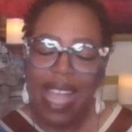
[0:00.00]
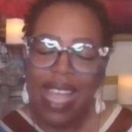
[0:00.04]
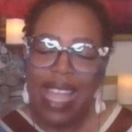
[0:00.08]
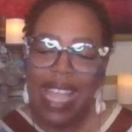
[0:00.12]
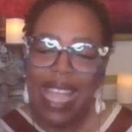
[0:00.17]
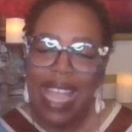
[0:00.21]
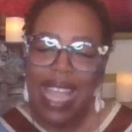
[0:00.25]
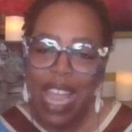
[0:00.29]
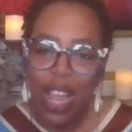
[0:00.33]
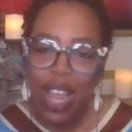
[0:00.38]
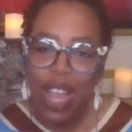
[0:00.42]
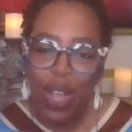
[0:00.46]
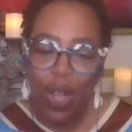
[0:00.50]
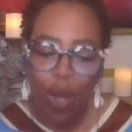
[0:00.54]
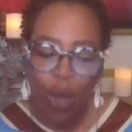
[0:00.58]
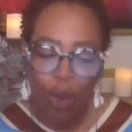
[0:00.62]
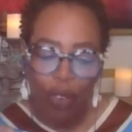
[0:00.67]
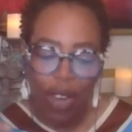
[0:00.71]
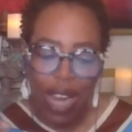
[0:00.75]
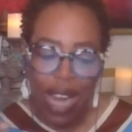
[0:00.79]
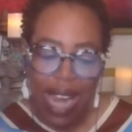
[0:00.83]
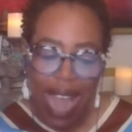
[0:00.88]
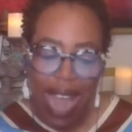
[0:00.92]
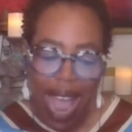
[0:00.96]
The
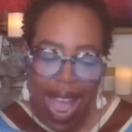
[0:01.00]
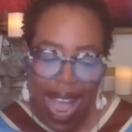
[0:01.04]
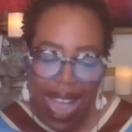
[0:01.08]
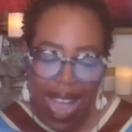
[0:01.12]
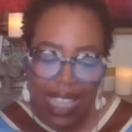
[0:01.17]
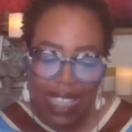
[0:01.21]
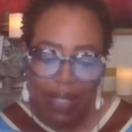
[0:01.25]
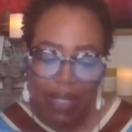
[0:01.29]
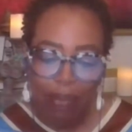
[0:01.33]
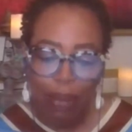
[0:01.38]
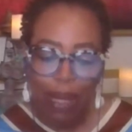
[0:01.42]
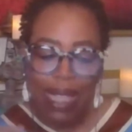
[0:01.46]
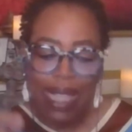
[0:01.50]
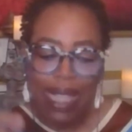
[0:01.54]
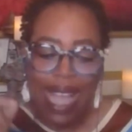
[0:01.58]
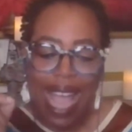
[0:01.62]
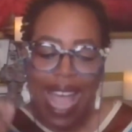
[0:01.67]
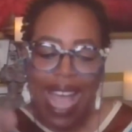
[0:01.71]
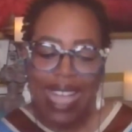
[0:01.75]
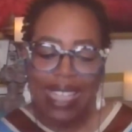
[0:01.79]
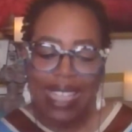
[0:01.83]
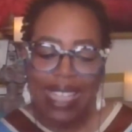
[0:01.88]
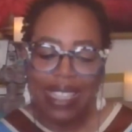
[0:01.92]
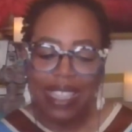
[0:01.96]
ego reacts, but
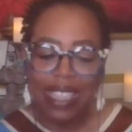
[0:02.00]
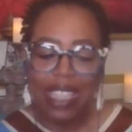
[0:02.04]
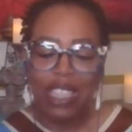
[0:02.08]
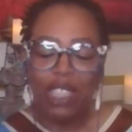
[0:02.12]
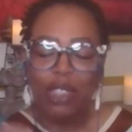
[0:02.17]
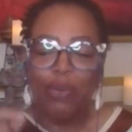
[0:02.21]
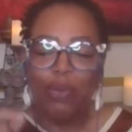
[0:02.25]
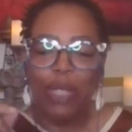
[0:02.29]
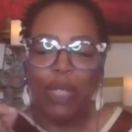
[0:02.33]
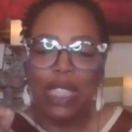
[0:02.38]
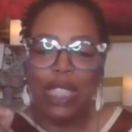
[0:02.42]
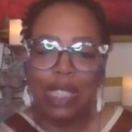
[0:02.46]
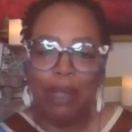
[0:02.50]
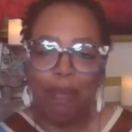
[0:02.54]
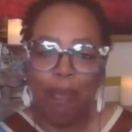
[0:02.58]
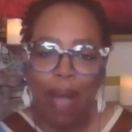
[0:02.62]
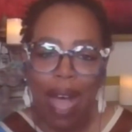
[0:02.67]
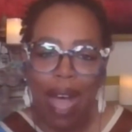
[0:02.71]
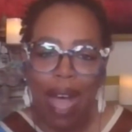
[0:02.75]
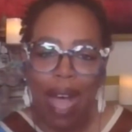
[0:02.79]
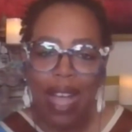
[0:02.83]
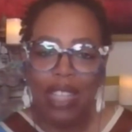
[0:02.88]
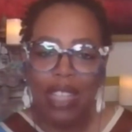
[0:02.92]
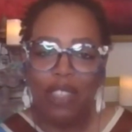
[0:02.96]
the essence
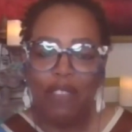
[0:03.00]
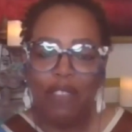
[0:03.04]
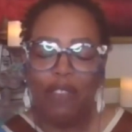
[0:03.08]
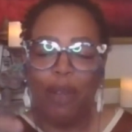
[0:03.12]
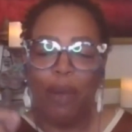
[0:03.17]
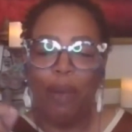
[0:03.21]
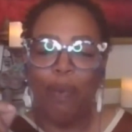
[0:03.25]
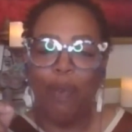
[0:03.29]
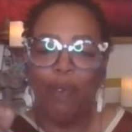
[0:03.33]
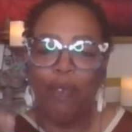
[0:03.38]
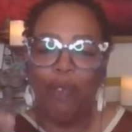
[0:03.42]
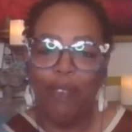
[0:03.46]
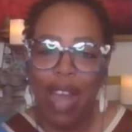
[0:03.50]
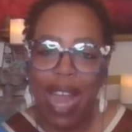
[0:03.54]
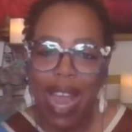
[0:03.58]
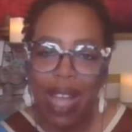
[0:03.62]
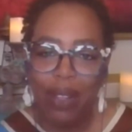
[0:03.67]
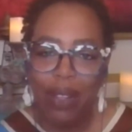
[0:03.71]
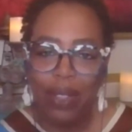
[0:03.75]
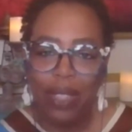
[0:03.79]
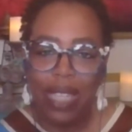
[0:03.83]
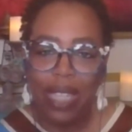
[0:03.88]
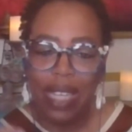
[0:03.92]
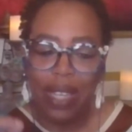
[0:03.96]
responds from
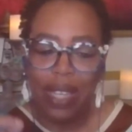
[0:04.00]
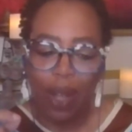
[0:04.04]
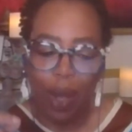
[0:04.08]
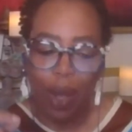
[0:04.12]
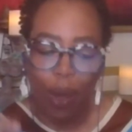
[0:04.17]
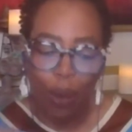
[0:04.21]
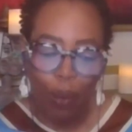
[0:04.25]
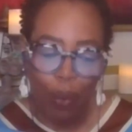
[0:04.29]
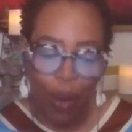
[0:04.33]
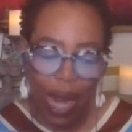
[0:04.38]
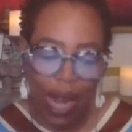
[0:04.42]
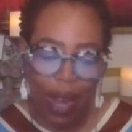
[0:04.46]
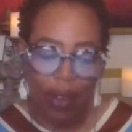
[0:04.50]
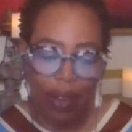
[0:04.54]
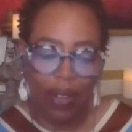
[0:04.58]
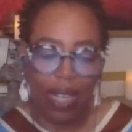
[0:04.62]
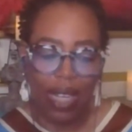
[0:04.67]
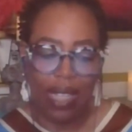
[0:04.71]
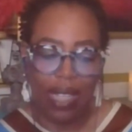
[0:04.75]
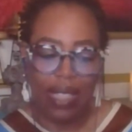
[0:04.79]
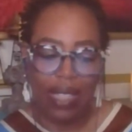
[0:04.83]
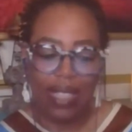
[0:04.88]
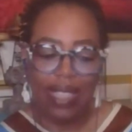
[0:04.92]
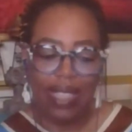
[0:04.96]
grounded
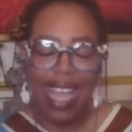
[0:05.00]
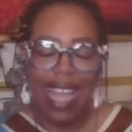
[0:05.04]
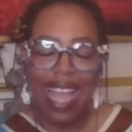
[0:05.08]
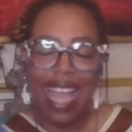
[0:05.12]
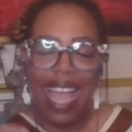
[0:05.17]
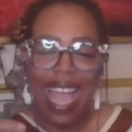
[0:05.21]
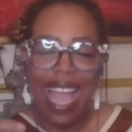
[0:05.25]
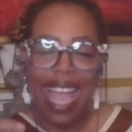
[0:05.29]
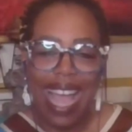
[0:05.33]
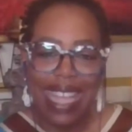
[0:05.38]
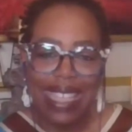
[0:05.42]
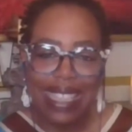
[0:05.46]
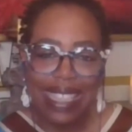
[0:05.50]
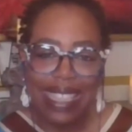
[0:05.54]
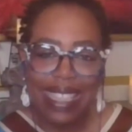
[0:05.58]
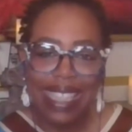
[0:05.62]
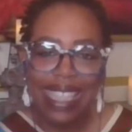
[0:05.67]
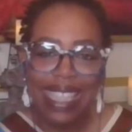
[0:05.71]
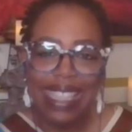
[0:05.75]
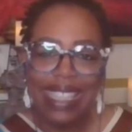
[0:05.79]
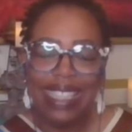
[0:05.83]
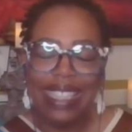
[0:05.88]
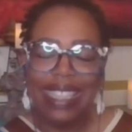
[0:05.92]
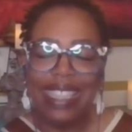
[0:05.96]
awareness.
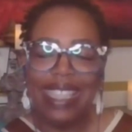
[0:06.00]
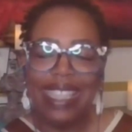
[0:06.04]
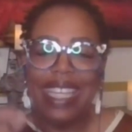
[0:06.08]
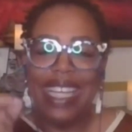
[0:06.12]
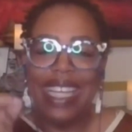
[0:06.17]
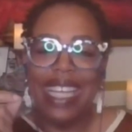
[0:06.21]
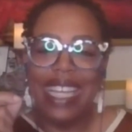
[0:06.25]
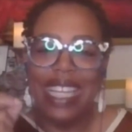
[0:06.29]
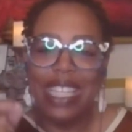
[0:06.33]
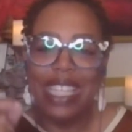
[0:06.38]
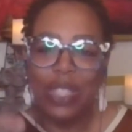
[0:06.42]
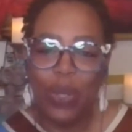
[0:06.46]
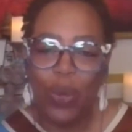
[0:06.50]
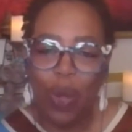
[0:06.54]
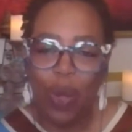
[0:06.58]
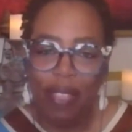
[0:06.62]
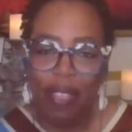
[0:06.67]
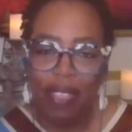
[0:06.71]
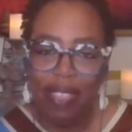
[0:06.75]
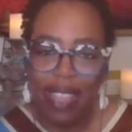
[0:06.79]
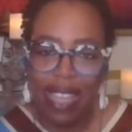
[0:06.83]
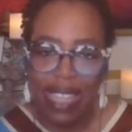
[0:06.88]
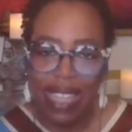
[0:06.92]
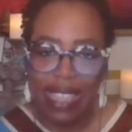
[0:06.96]
Essence is
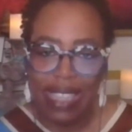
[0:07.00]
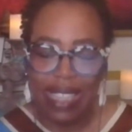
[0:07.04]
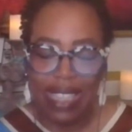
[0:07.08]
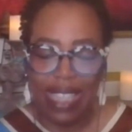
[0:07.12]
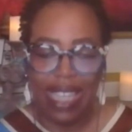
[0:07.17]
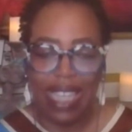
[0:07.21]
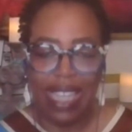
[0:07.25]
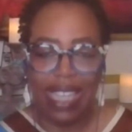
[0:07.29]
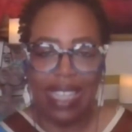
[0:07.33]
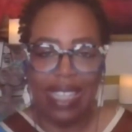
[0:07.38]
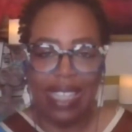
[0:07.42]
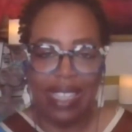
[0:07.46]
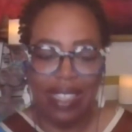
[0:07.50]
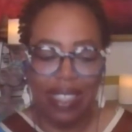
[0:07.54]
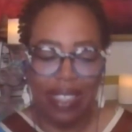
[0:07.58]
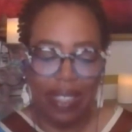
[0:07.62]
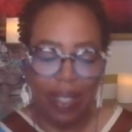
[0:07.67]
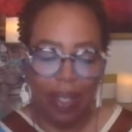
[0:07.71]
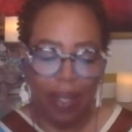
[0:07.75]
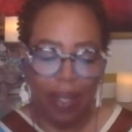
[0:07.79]
authentic.